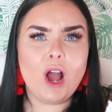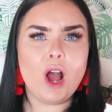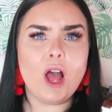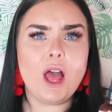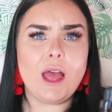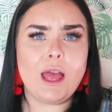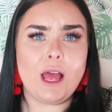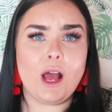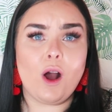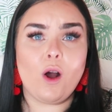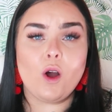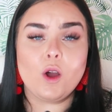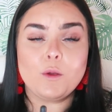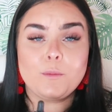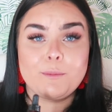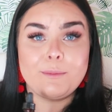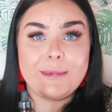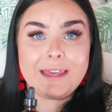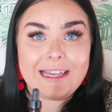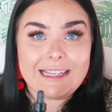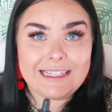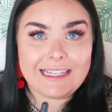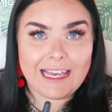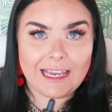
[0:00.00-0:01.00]
I
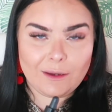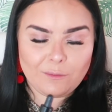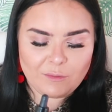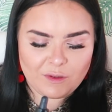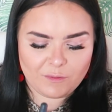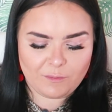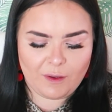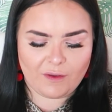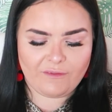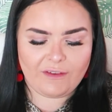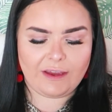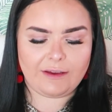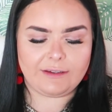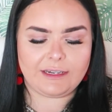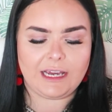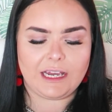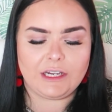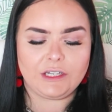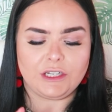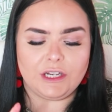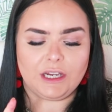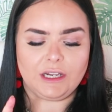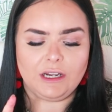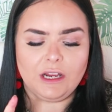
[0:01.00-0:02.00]
mix it in with my
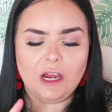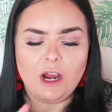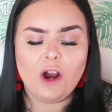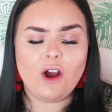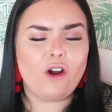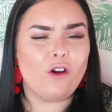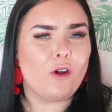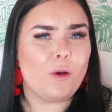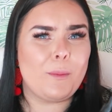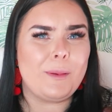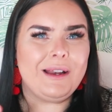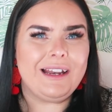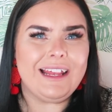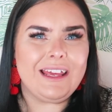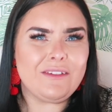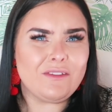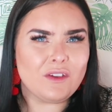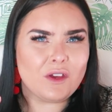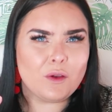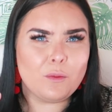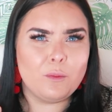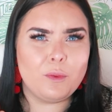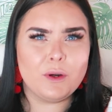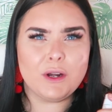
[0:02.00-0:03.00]
foundation, or I believe
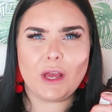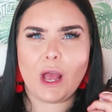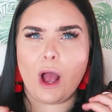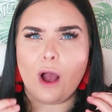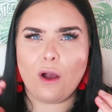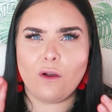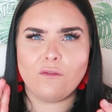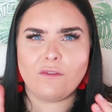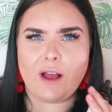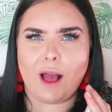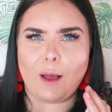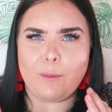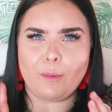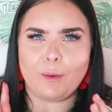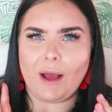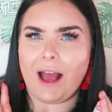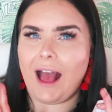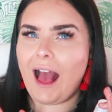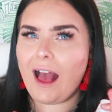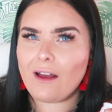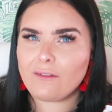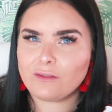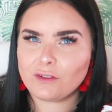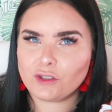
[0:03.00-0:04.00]
you can put it over, but I
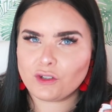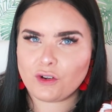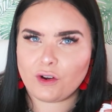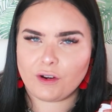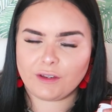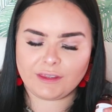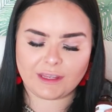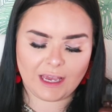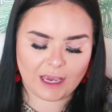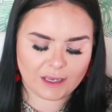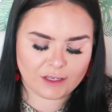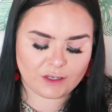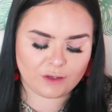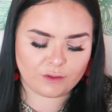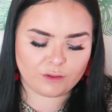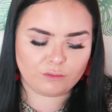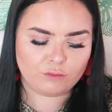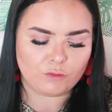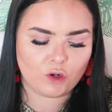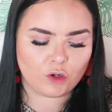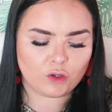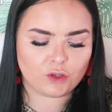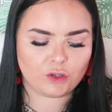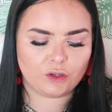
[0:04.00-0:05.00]
haven't tried that, so
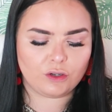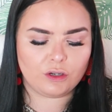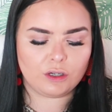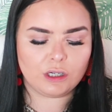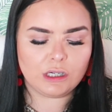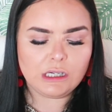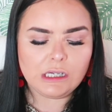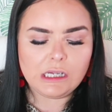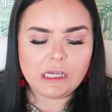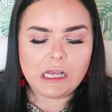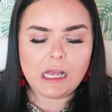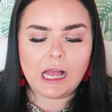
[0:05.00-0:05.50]
I'm not sure.